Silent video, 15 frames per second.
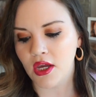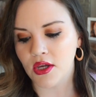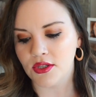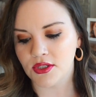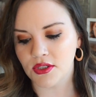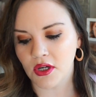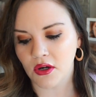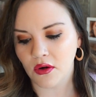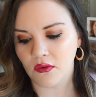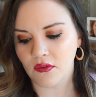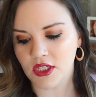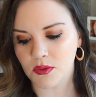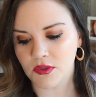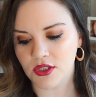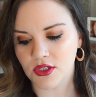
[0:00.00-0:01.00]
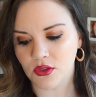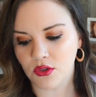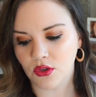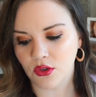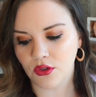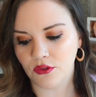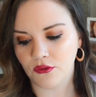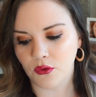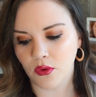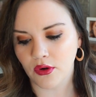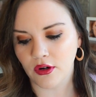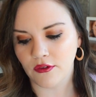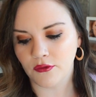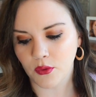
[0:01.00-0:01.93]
So one sold for